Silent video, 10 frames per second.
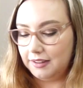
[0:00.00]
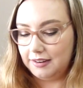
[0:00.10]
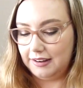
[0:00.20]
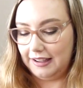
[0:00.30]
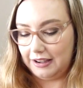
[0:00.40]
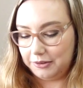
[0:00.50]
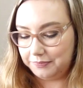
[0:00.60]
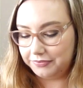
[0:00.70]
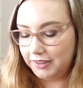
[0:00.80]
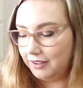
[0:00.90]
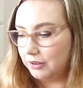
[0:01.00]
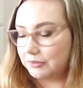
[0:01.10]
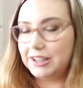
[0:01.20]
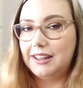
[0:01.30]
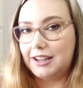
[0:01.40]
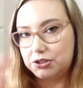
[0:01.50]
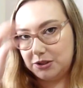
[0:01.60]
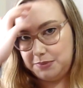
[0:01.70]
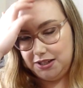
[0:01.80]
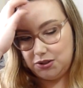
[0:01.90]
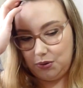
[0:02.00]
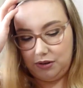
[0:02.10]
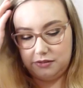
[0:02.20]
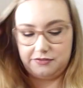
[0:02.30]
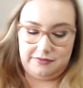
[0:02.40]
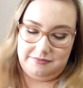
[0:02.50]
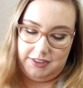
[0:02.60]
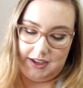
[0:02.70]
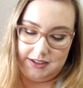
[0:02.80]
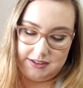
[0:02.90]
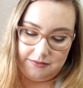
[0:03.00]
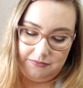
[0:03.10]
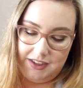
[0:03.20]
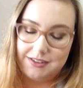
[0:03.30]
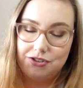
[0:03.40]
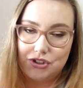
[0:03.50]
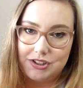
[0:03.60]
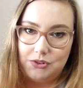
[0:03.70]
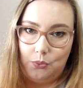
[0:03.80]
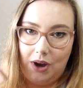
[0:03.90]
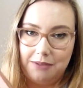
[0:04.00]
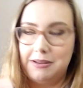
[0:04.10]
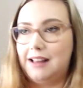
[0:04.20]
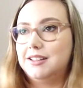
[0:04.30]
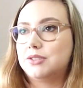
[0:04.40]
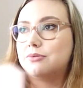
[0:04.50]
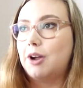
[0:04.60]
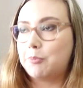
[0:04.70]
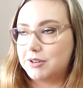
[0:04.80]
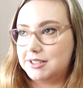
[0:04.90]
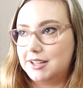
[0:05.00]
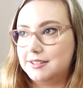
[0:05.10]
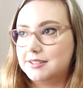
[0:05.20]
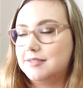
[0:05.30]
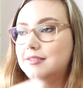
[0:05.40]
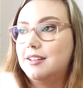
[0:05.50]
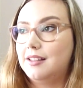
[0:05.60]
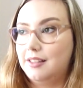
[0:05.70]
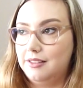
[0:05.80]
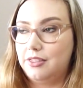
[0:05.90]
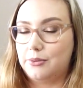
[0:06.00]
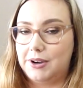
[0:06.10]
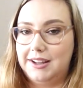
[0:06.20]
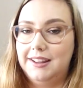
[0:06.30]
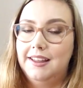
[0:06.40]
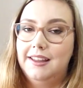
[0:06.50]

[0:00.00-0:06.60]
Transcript: Now, really I should have picked all of these. This is just one palette to represent 3.